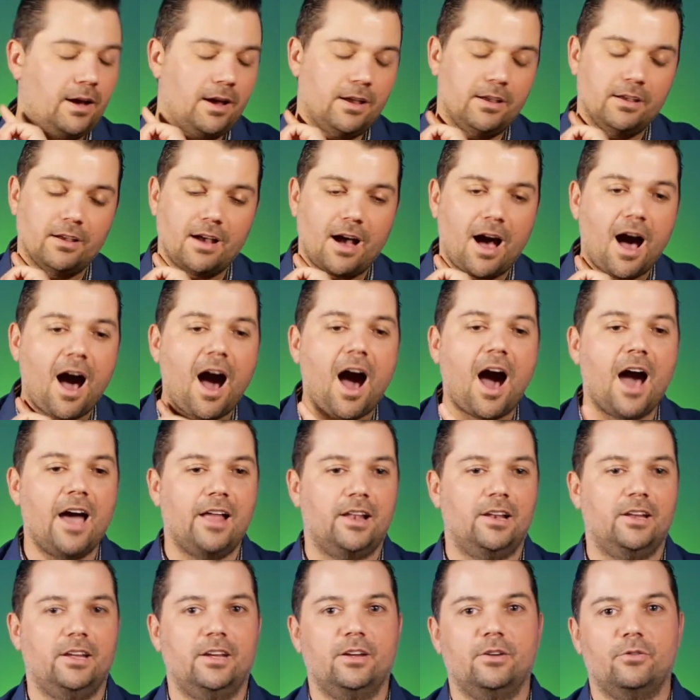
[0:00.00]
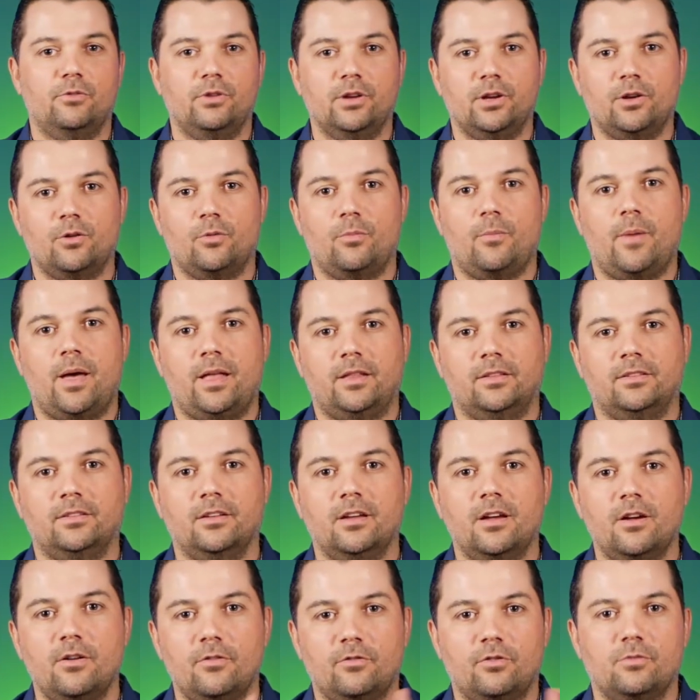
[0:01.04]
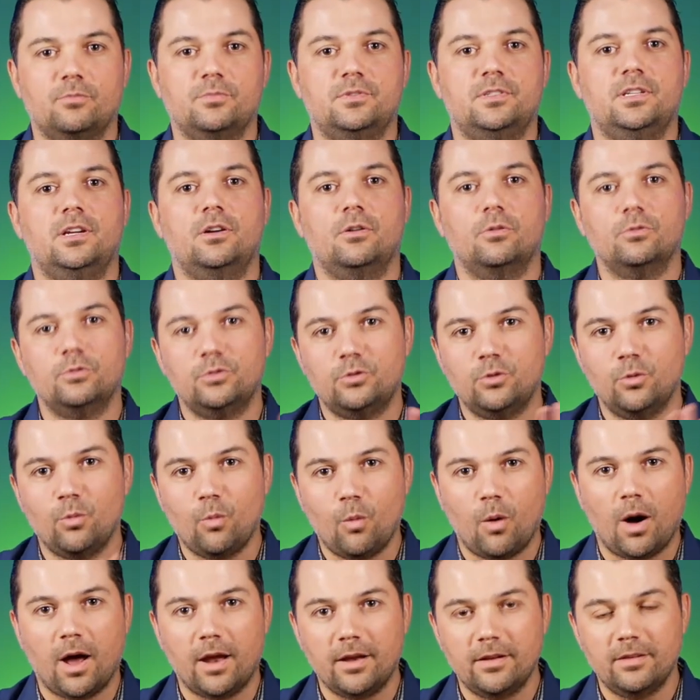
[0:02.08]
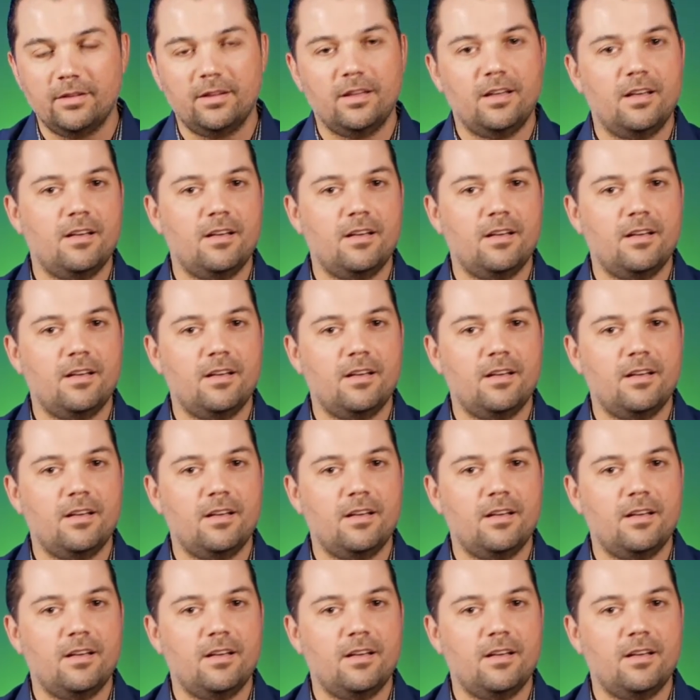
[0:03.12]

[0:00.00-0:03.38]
I highly recommend From Zero to One,